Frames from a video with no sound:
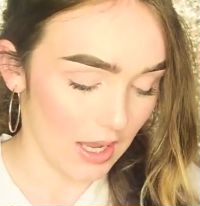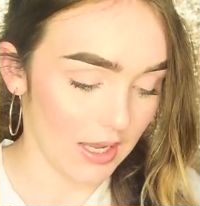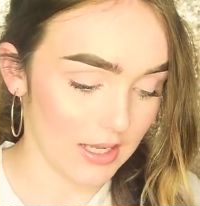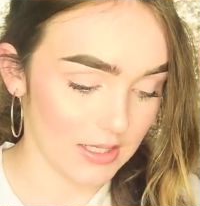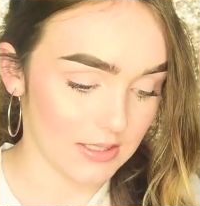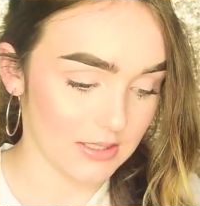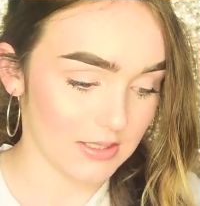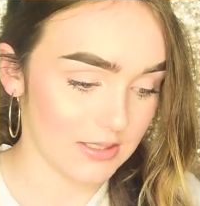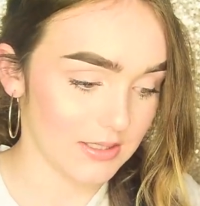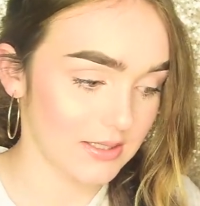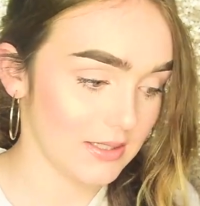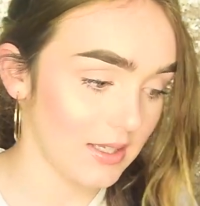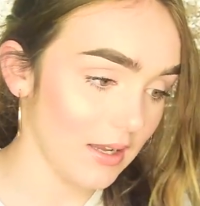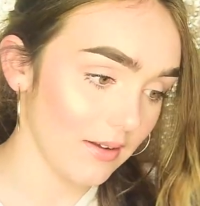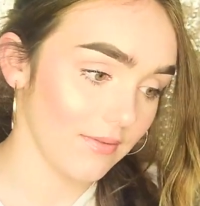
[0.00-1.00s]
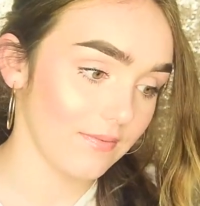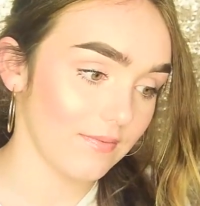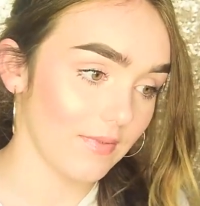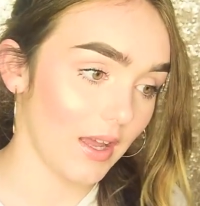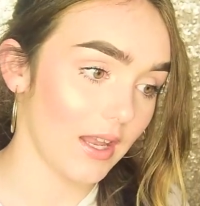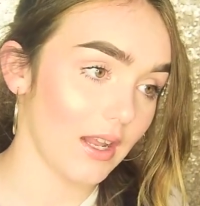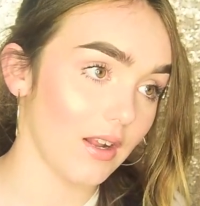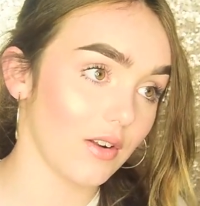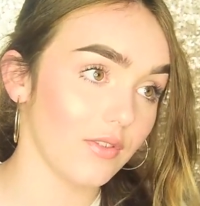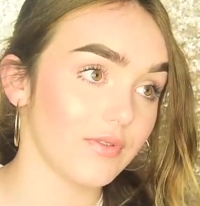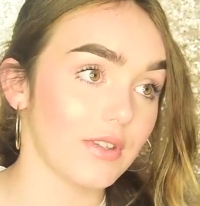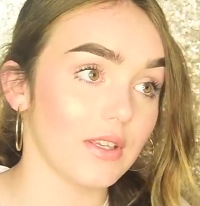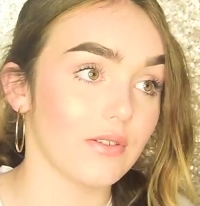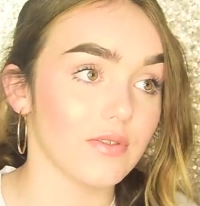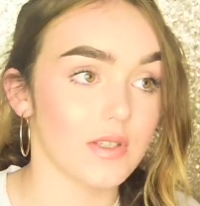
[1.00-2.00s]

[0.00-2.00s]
And yeah, and I love the